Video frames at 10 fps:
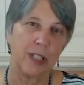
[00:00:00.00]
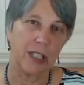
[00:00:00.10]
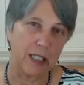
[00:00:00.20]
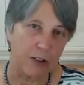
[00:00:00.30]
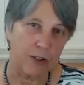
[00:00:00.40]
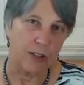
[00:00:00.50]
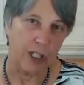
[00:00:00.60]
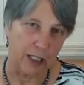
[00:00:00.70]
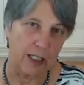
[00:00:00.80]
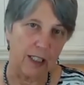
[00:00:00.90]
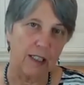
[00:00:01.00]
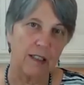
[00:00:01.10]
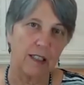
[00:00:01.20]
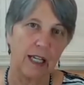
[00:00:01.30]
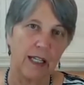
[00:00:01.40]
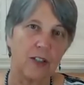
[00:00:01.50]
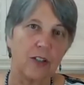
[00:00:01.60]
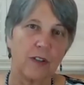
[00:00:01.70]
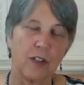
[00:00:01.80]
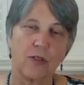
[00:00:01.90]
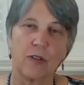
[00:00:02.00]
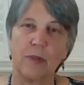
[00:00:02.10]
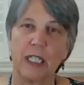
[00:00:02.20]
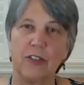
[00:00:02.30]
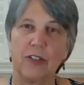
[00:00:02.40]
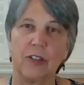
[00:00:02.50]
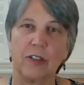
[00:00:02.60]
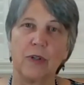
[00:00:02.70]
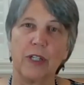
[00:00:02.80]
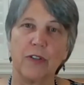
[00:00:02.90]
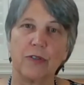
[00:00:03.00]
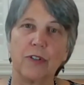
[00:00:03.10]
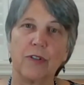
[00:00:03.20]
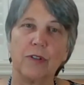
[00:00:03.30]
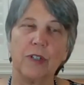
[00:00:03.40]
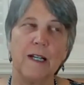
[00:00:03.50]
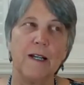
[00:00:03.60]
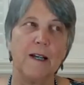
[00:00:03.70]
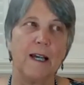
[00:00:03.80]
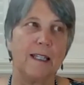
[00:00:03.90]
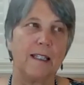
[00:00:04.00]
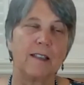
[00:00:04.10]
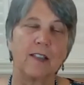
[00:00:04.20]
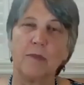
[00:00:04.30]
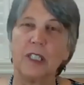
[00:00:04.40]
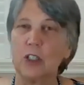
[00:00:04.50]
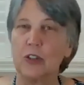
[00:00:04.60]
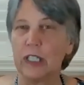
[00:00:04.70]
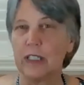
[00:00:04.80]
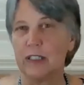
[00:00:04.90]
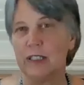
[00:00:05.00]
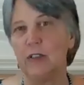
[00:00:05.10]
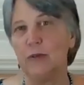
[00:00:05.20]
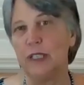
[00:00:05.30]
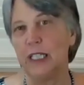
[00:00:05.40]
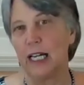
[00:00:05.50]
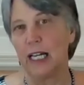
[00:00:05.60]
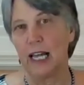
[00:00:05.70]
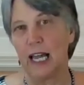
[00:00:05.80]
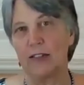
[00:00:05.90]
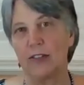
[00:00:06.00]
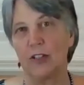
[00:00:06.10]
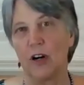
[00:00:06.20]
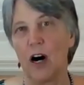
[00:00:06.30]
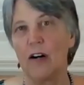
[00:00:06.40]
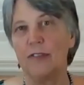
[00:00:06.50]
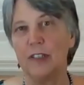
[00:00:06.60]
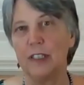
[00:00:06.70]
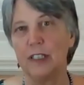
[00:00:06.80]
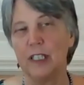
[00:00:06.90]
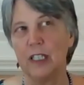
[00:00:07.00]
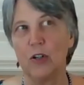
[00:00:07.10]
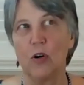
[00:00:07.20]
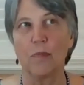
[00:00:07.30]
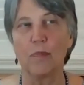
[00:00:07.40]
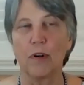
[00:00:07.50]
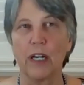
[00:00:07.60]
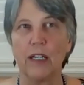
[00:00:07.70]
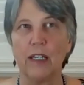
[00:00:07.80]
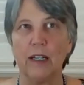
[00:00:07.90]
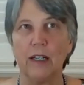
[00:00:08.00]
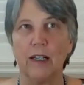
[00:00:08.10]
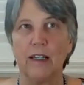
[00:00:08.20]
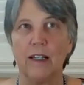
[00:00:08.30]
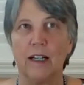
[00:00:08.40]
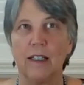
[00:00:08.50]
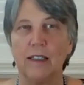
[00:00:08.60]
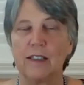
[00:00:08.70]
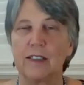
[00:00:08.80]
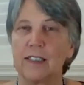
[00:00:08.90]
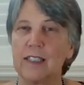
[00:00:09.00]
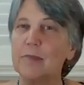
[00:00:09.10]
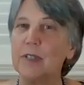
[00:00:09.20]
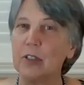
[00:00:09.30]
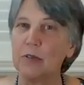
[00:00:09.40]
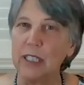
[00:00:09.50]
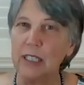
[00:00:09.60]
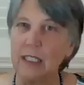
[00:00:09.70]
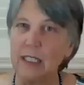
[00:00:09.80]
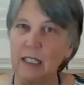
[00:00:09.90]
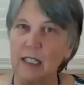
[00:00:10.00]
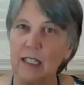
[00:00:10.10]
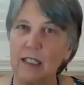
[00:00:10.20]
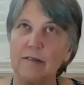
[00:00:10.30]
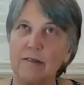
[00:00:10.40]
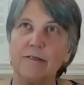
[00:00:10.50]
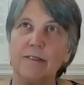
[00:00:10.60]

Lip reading: and understanding the nature of the discrimination they're going through, and then someone learning to deal with that has to often incorporate some degree of